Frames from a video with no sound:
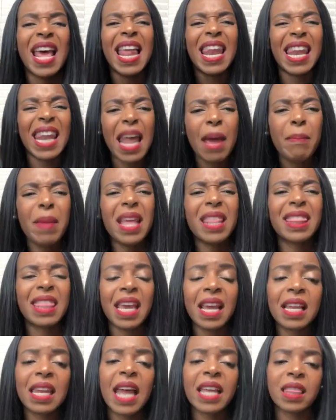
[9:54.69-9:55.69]
Let me
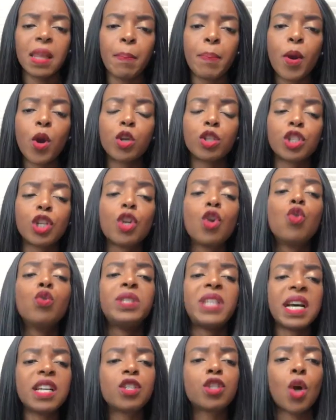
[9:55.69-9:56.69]
think like the person who
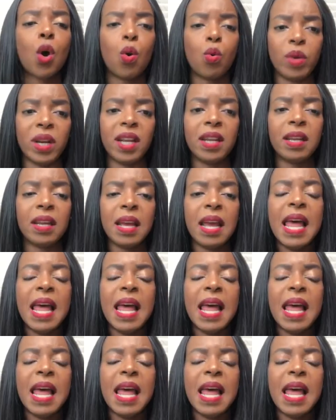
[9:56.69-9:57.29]
does own it.